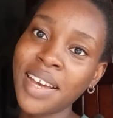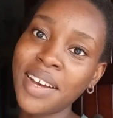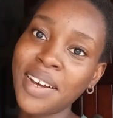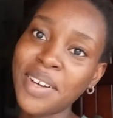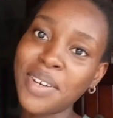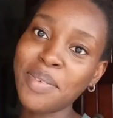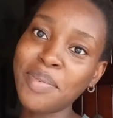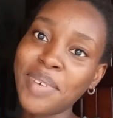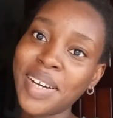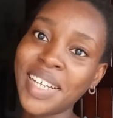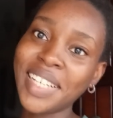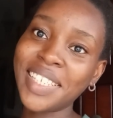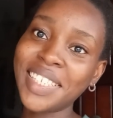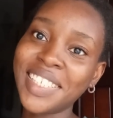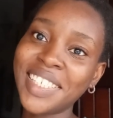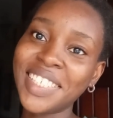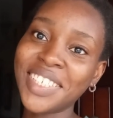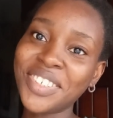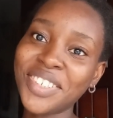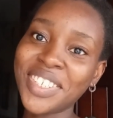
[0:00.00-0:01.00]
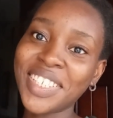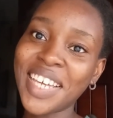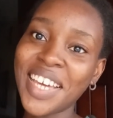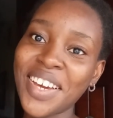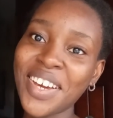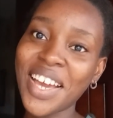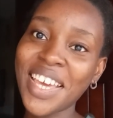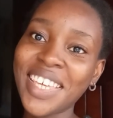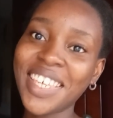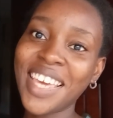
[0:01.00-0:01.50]
Um, and she was
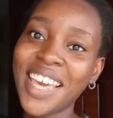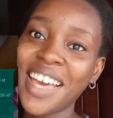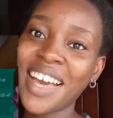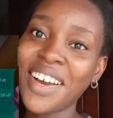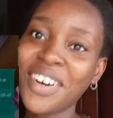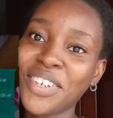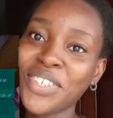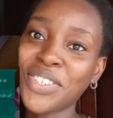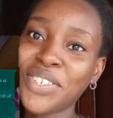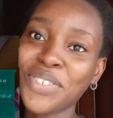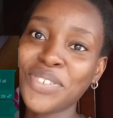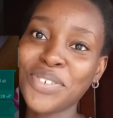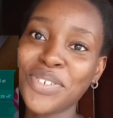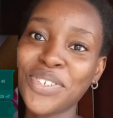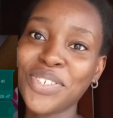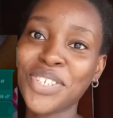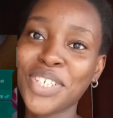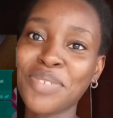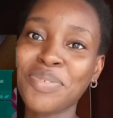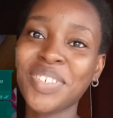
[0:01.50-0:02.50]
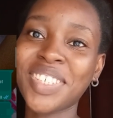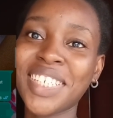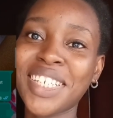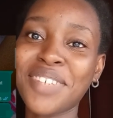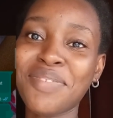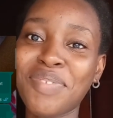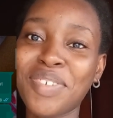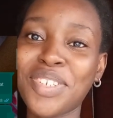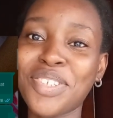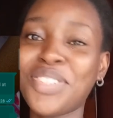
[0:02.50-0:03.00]
like, "Yeah, I also know you just
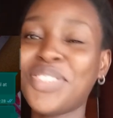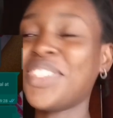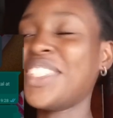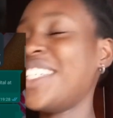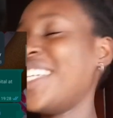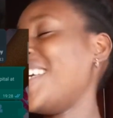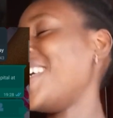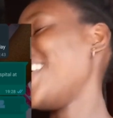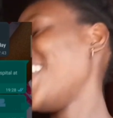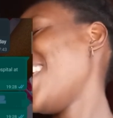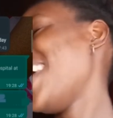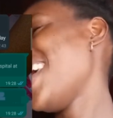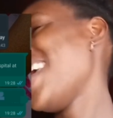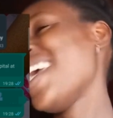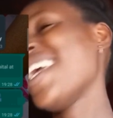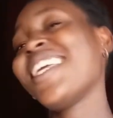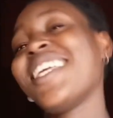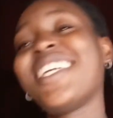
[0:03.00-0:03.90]
posted a video today."